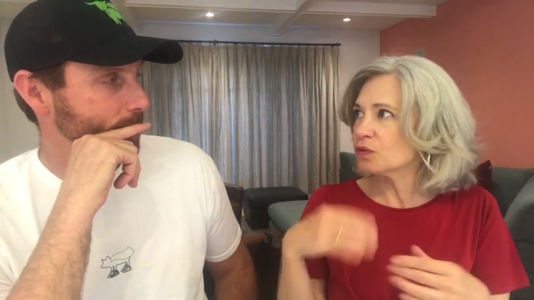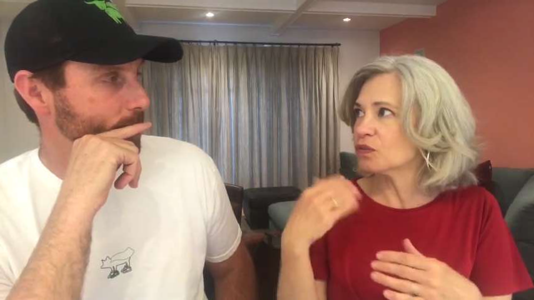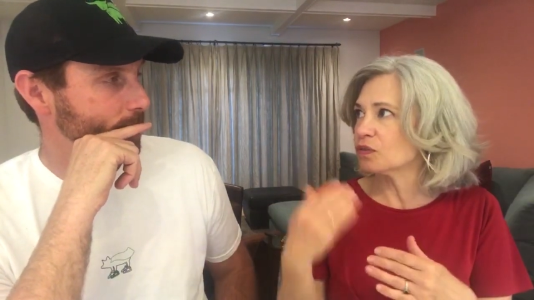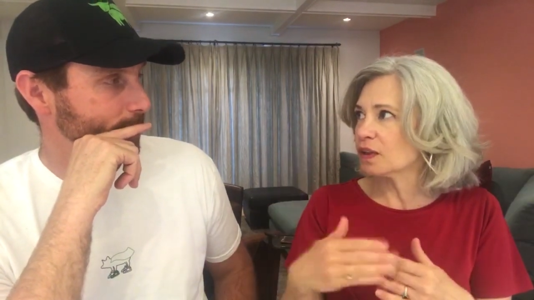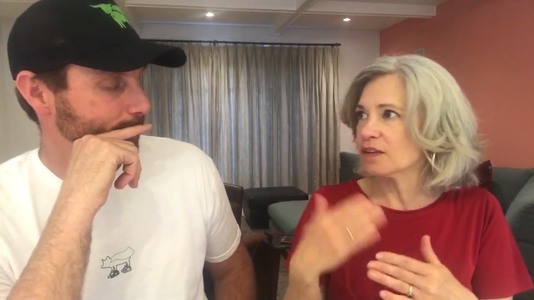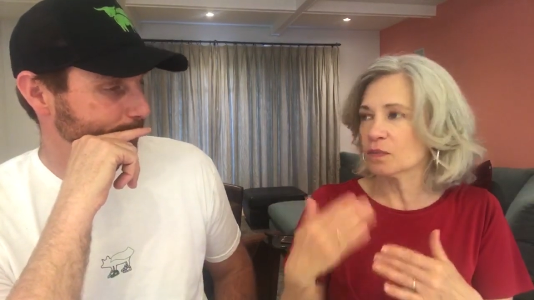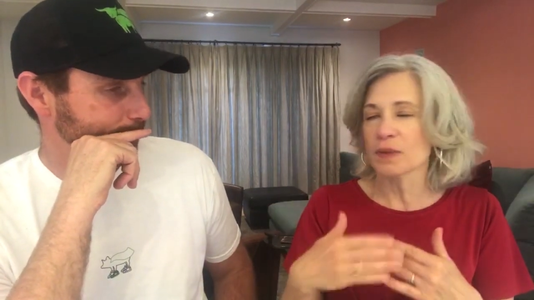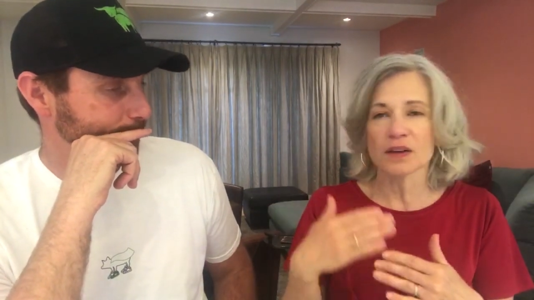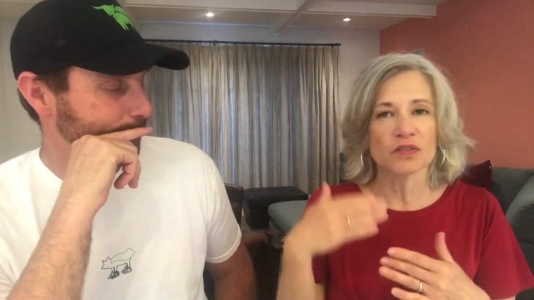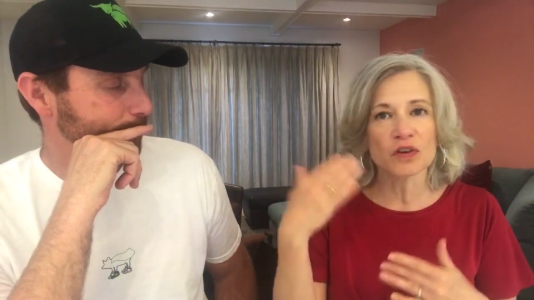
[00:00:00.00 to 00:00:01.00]
Speaker 1: produce
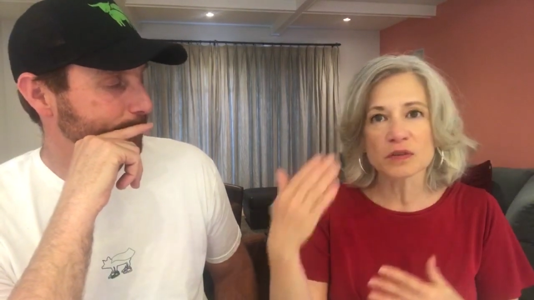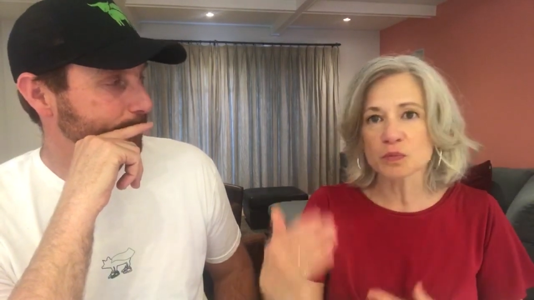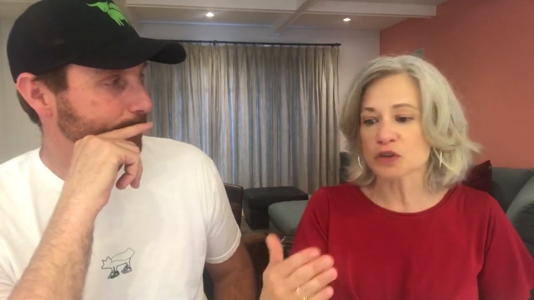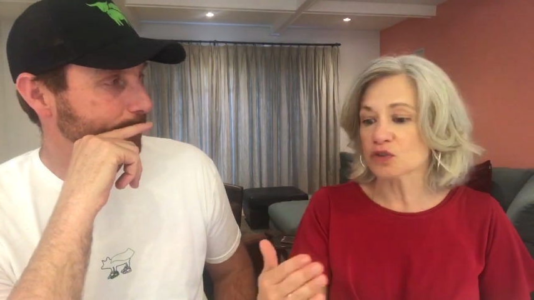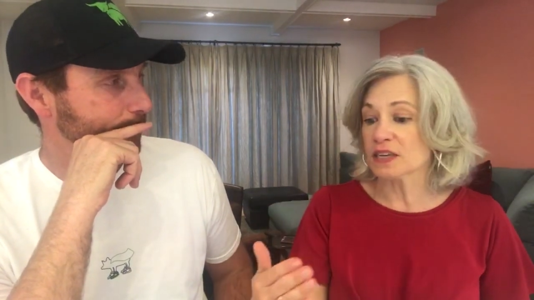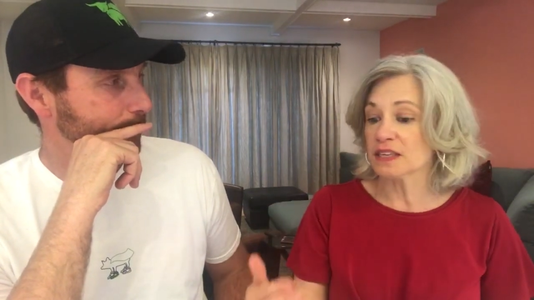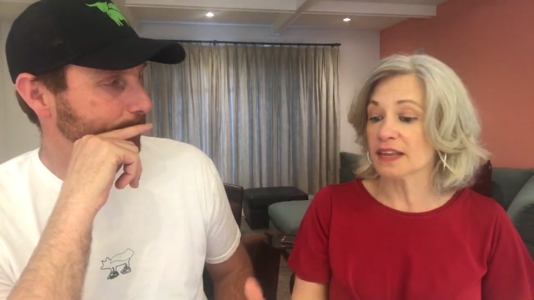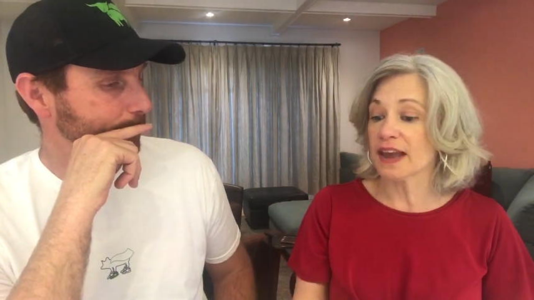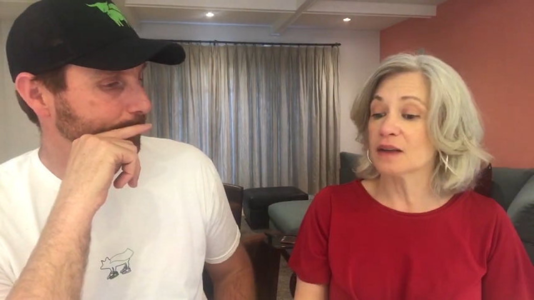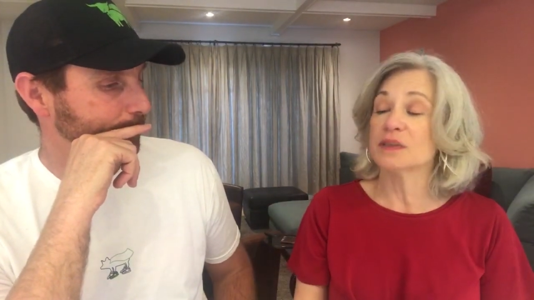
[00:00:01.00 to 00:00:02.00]
has made so much more stress on